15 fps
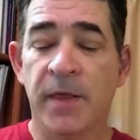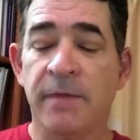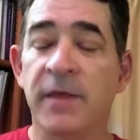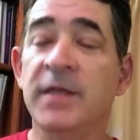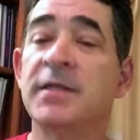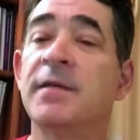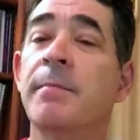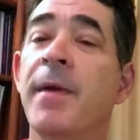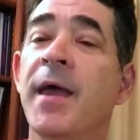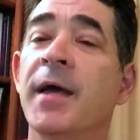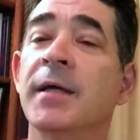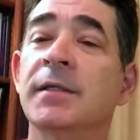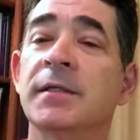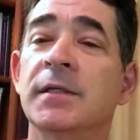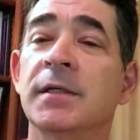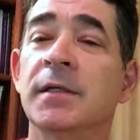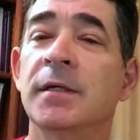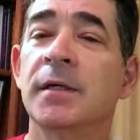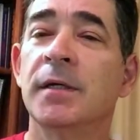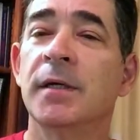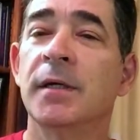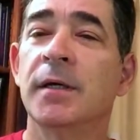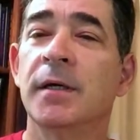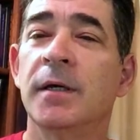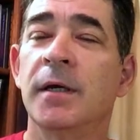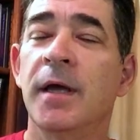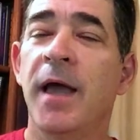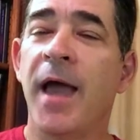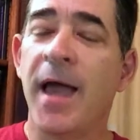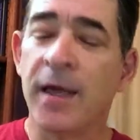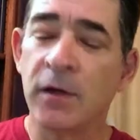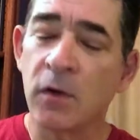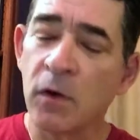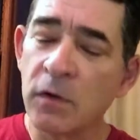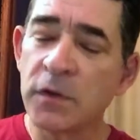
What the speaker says: in these demands, and